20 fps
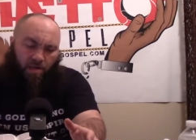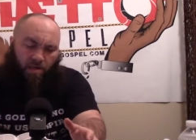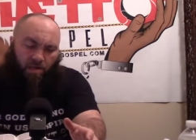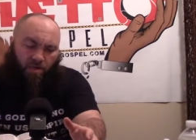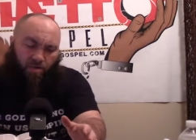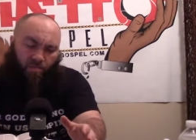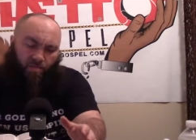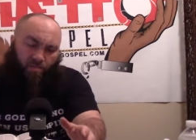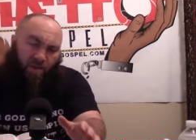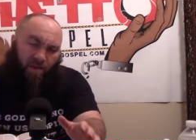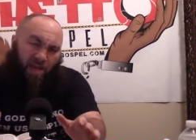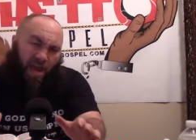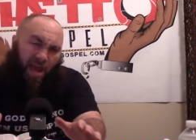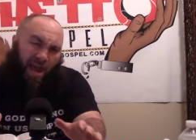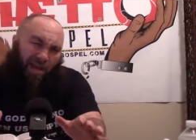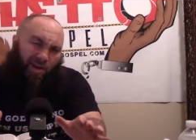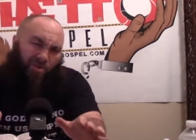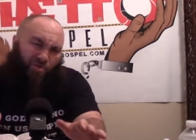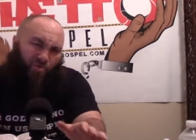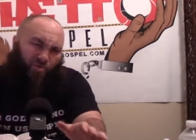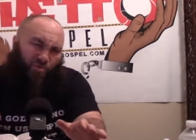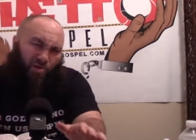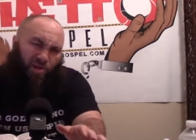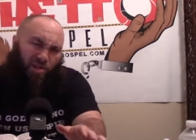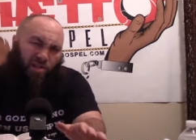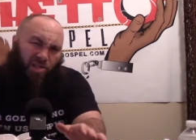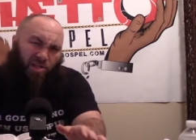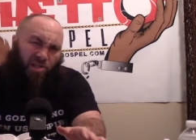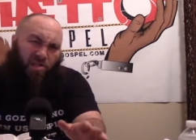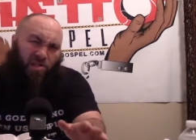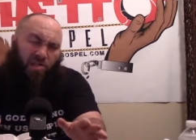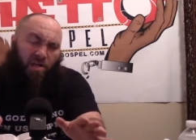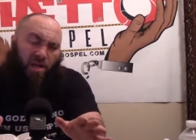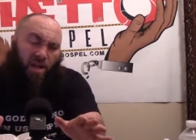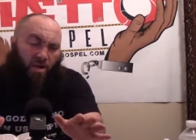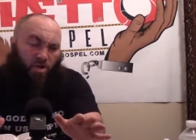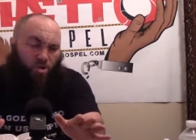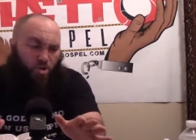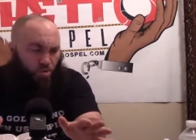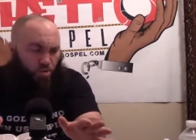To be a Christian,
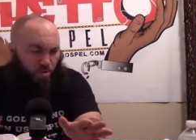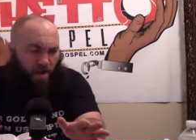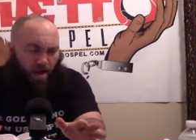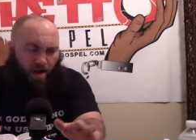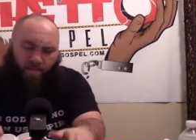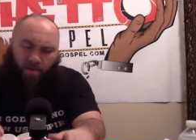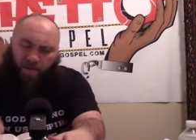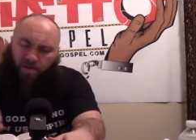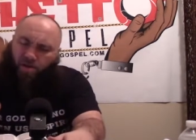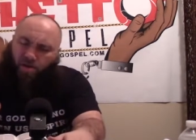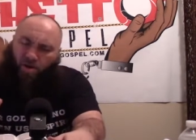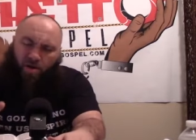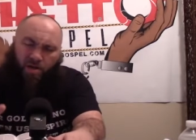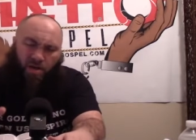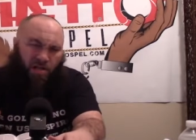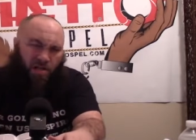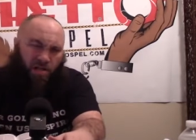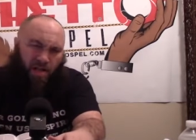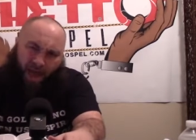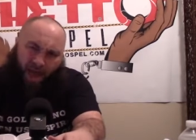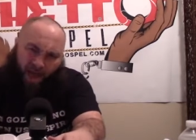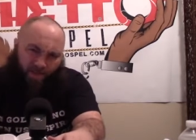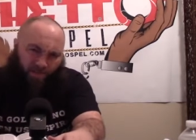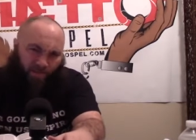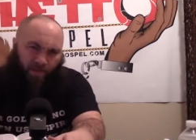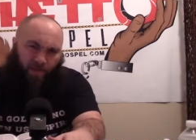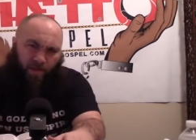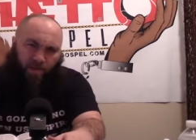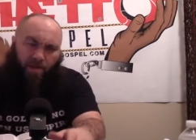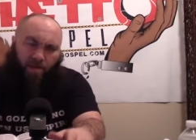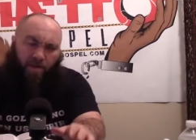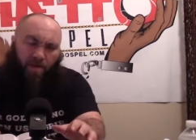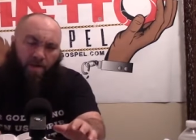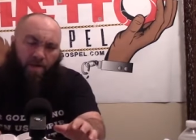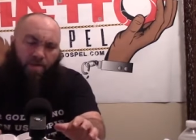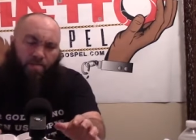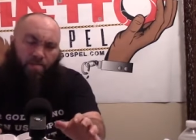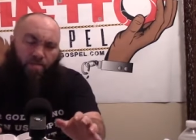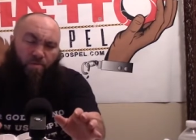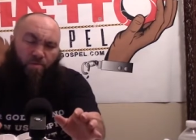a true, now I'm not talking Catholic,
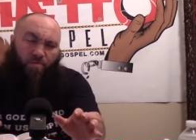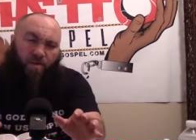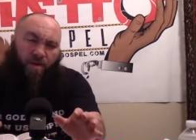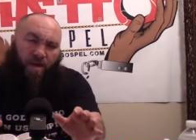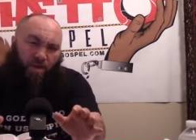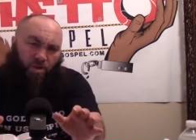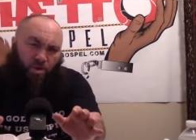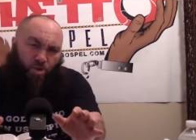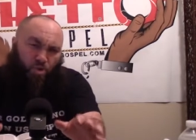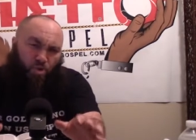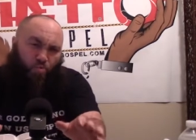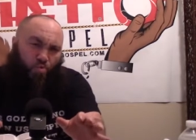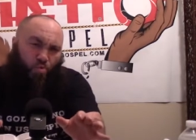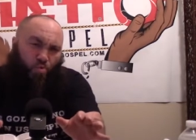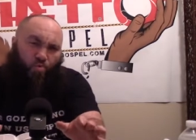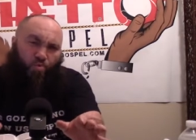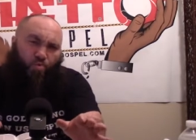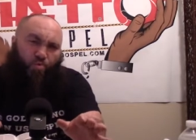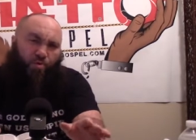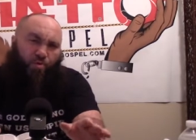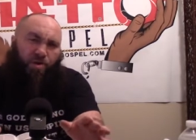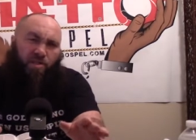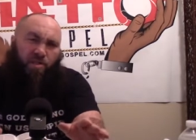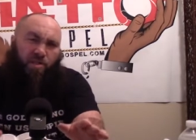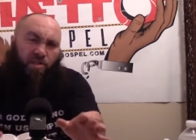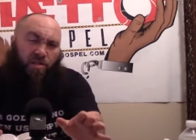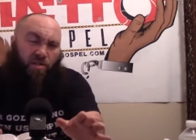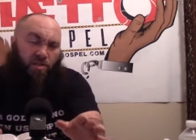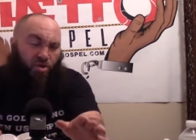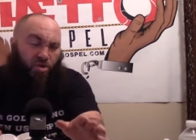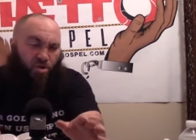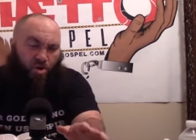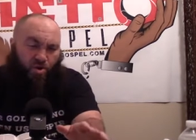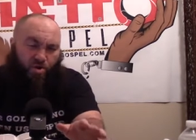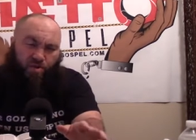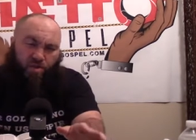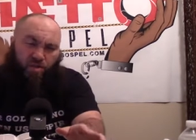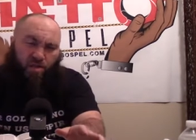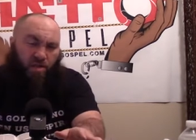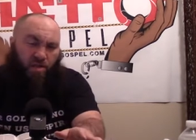to be a true Christian in
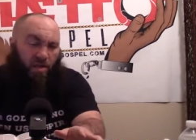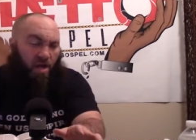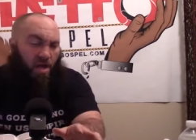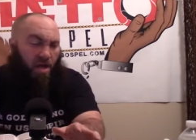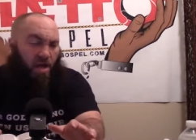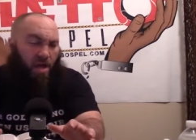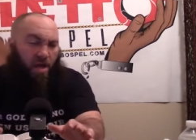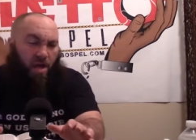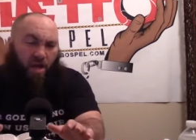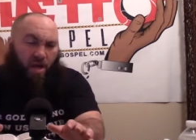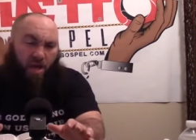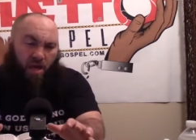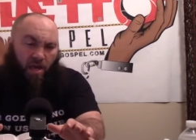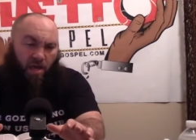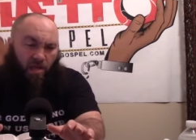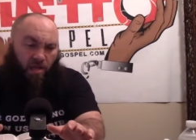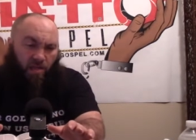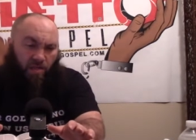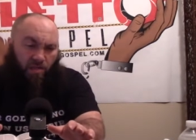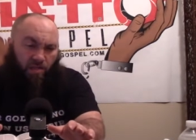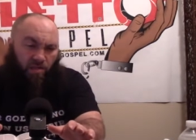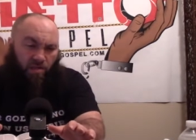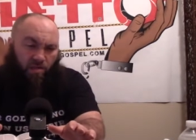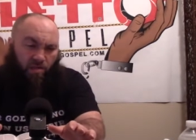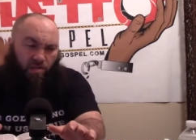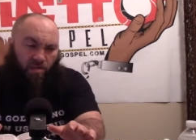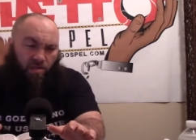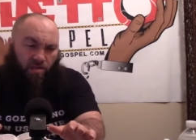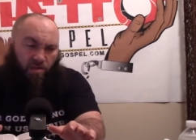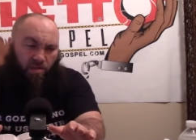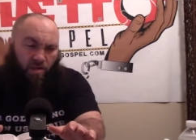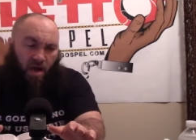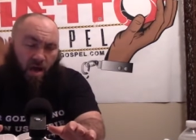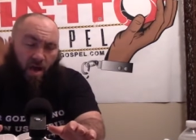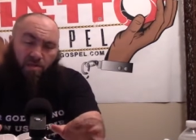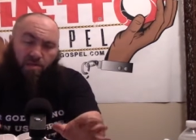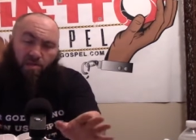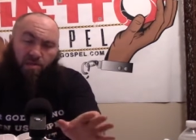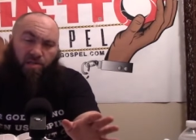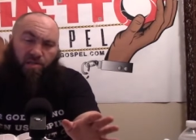Turkey is,
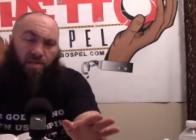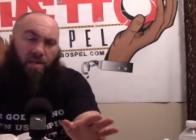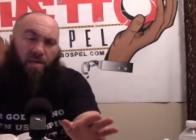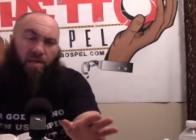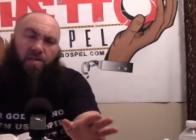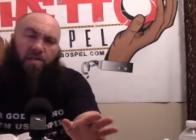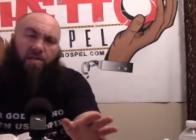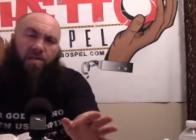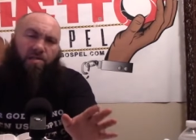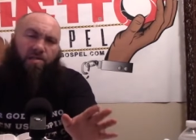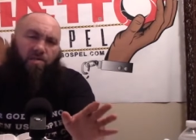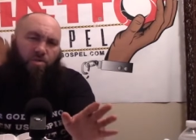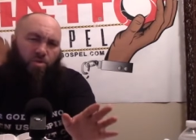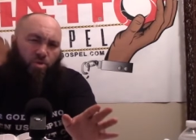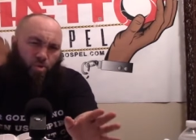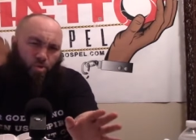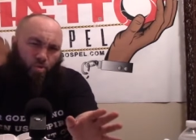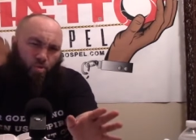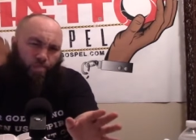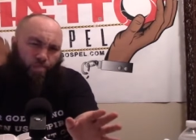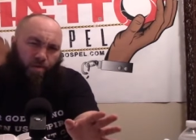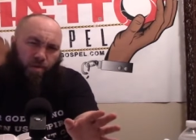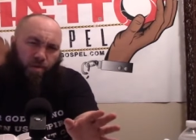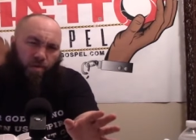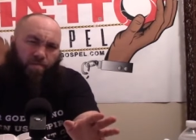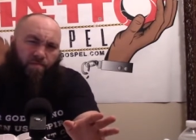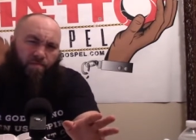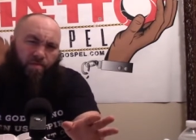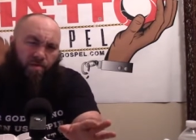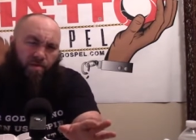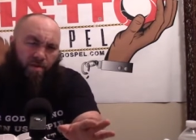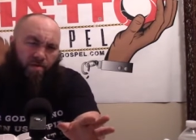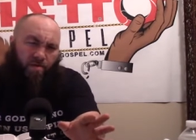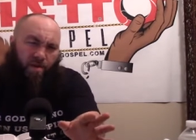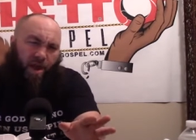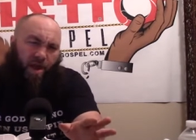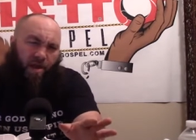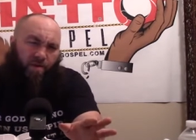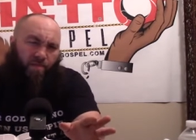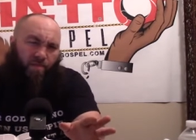I'll just say this, the true believers there
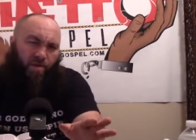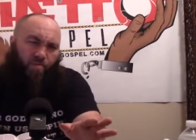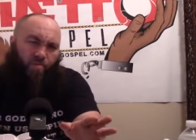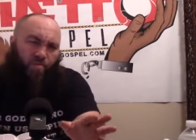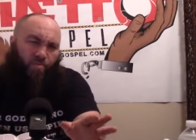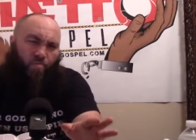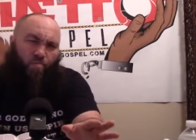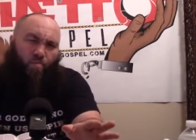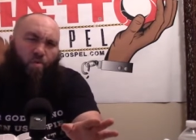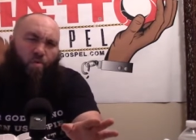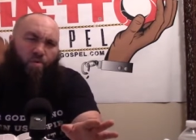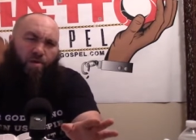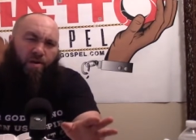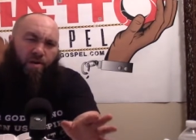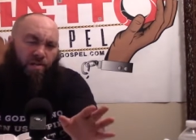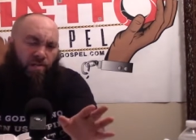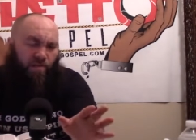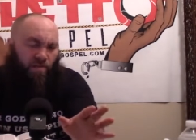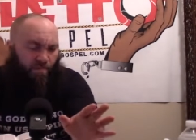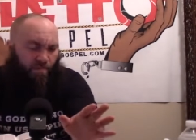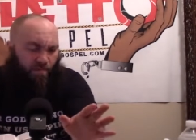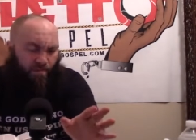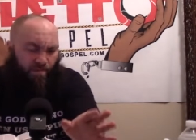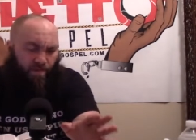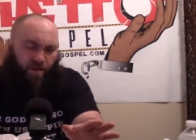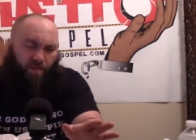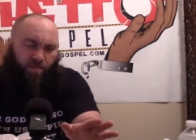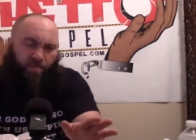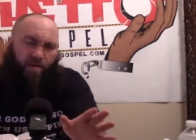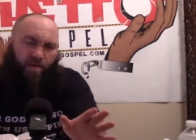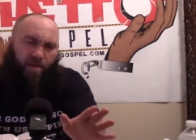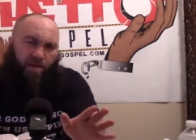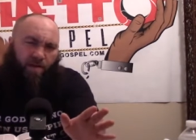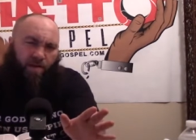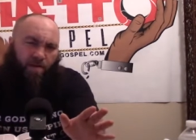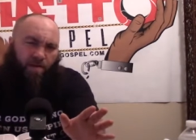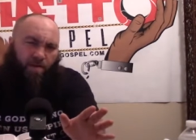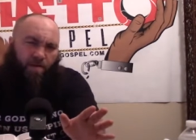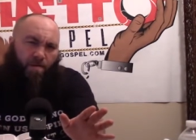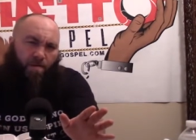have their reward. It's a very,
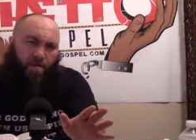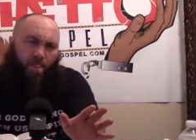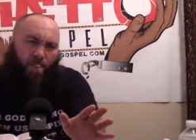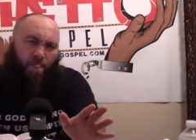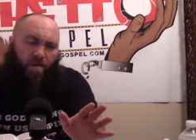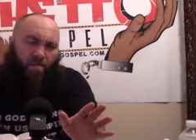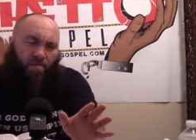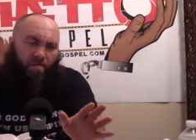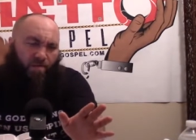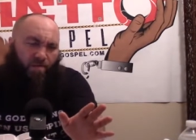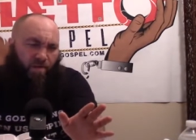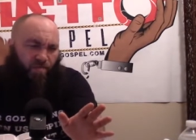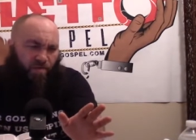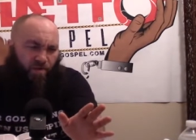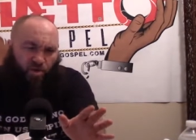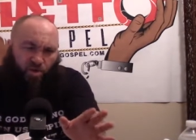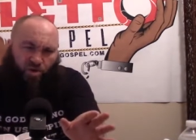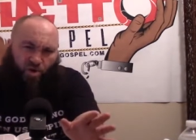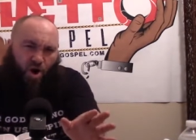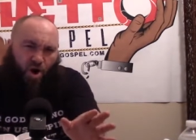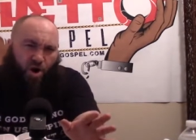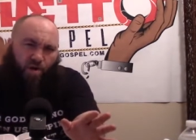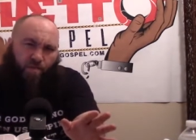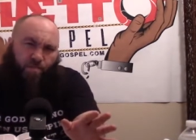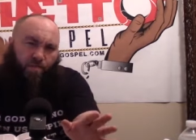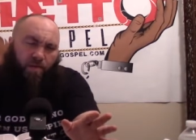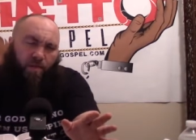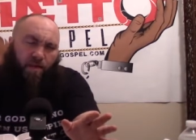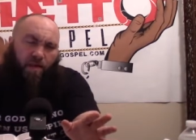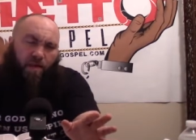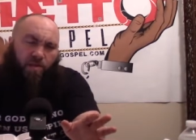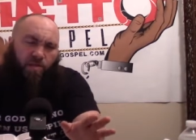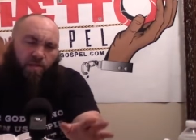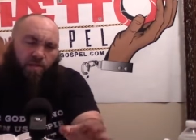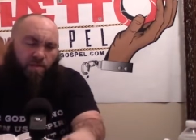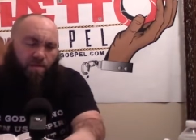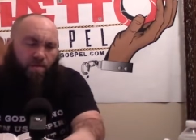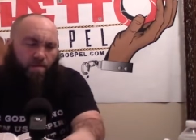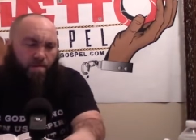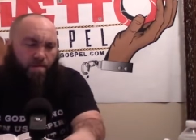very dark place.